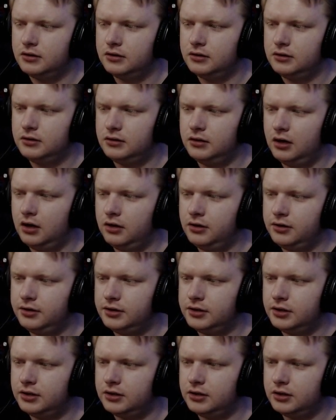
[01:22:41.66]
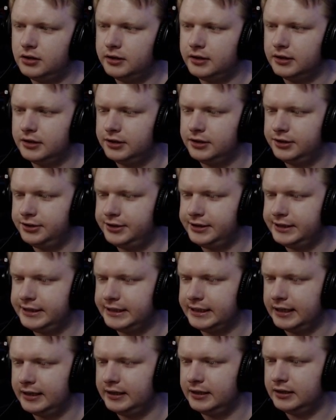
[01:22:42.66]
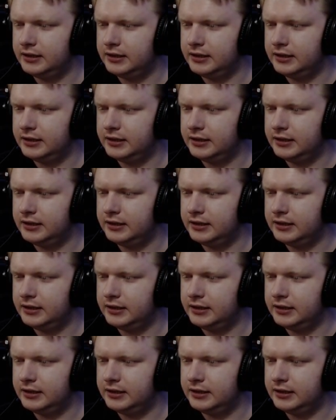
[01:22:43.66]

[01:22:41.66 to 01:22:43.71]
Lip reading: no, not a hot date.